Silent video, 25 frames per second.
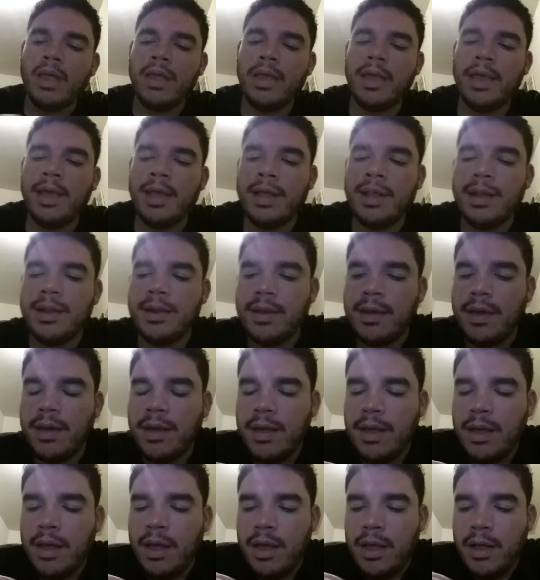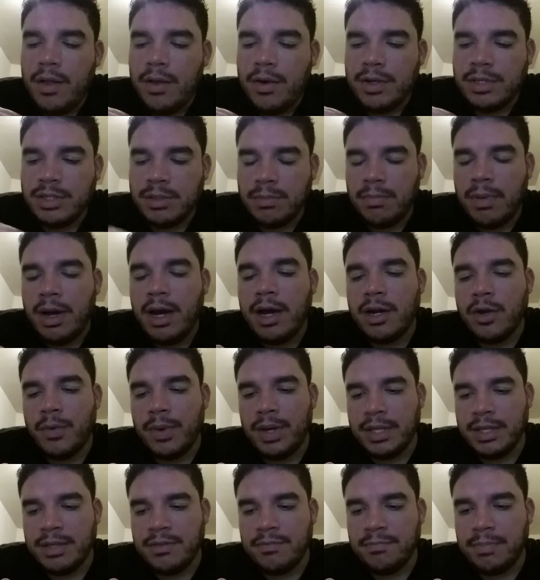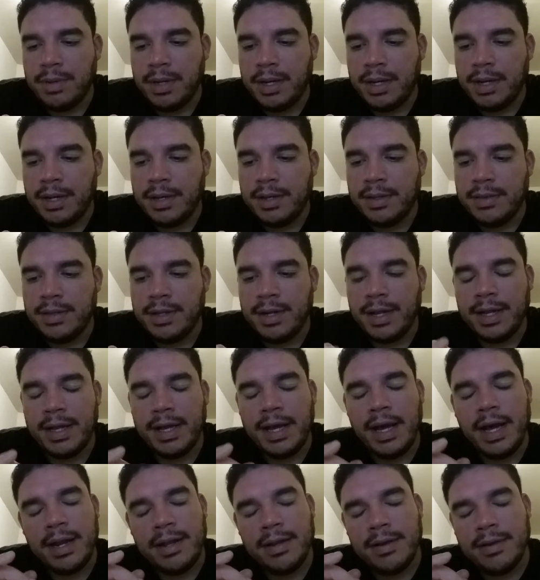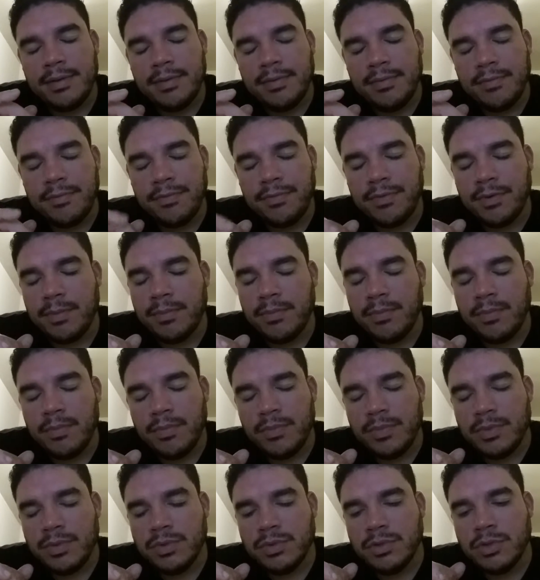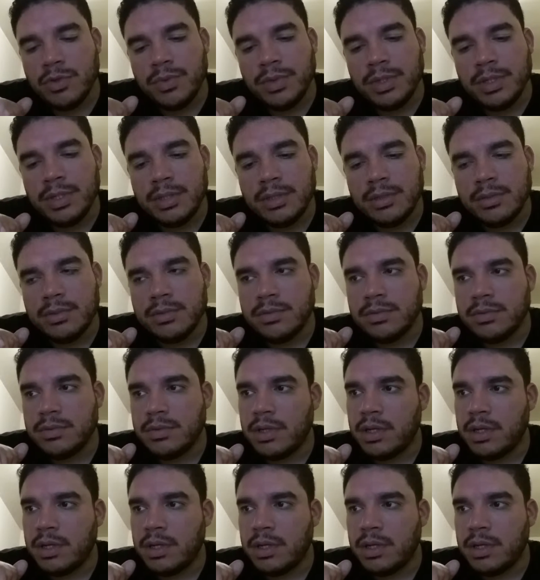And there's a motto I live by that I got it from doing